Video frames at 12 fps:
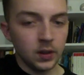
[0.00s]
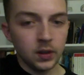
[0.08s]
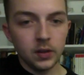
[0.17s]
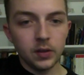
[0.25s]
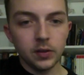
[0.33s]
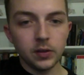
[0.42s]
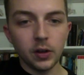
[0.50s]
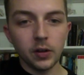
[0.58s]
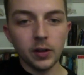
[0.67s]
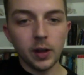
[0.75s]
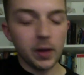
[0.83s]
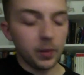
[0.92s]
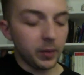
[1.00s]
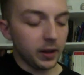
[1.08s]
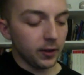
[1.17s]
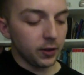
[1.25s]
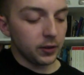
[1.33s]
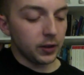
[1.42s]
So that might be a
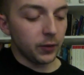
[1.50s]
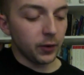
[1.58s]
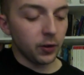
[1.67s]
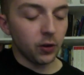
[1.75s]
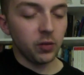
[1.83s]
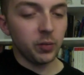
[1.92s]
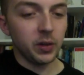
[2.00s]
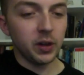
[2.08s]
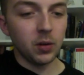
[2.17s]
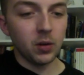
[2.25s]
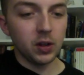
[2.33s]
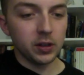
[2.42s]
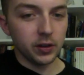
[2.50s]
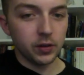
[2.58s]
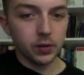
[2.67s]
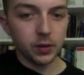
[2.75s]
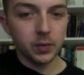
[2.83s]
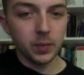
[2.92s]
little difficult, but I'll walk you
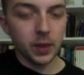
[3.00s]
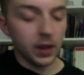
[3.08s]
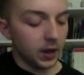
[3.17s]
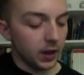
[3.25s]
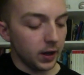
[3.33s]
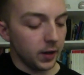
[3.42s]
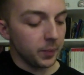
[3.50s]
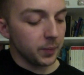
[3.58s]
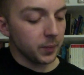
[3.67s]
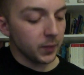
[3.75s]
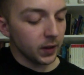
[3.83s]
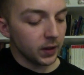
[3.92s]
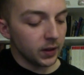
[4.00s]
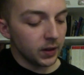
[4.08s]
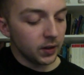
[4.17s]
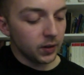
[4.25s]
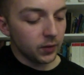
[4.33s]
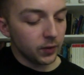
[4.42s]
through it.
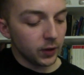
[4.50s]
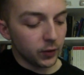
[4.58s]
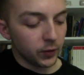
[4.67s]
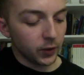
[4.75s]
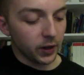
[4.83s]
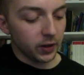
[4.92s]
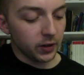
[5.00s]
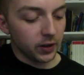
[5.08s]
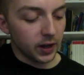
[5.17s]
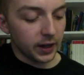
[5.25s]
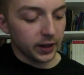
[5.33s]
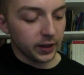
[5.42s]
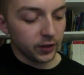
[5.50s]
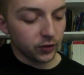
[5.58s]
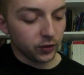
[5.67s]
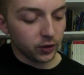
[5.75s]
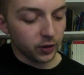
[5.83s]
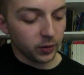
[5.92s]
5th fret on the high E
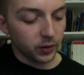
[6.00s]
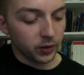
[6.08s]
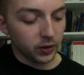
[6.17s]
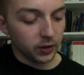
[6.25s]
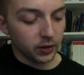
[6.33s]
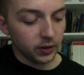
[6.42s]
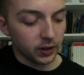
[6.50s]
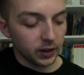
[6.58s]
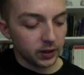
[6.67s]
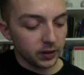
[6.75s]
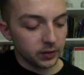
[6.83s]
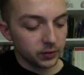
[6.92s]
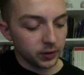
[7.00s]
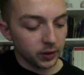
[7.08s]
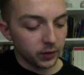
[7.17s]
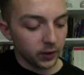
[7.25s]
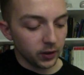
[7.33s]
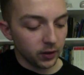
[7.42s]
string with your ring
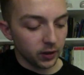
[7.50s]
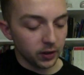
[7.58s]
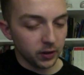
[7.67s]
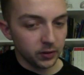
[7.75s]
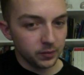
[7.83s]
finger here.